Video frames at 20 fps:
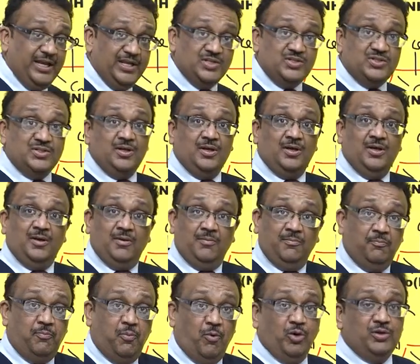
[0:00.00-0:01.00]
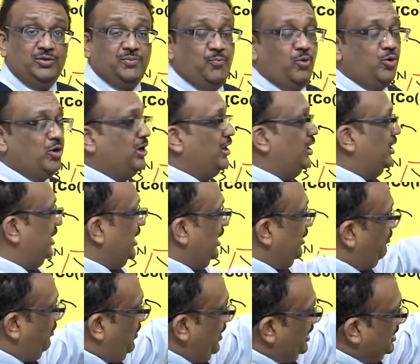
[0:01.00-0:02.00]
case, both
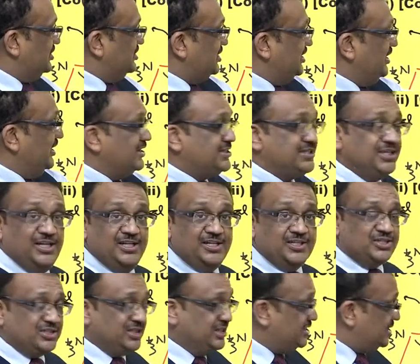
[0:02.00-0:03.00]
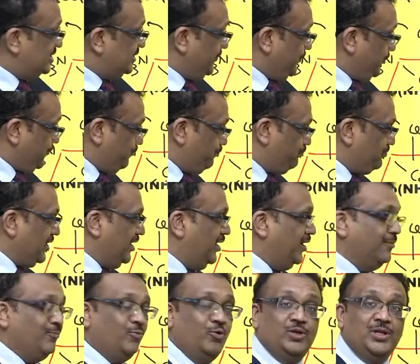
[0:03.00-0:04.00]
monodentate pairs, ClCl is cis
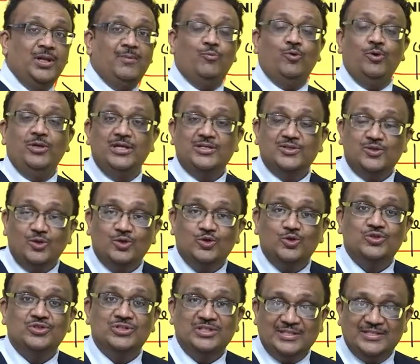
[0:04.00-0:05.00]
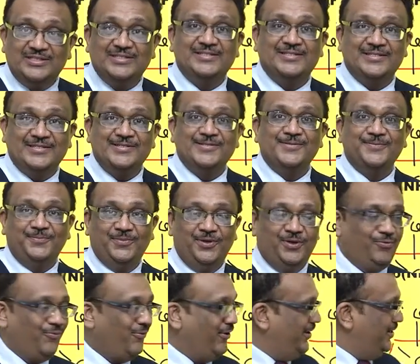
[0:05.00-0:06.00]
and ammonia is also cis.
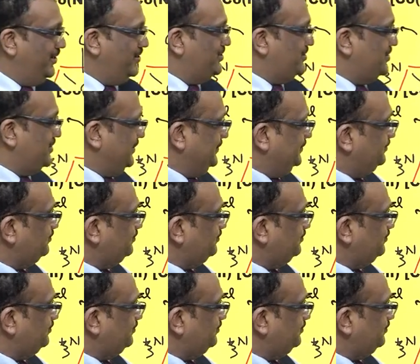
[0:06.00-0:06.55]
Right.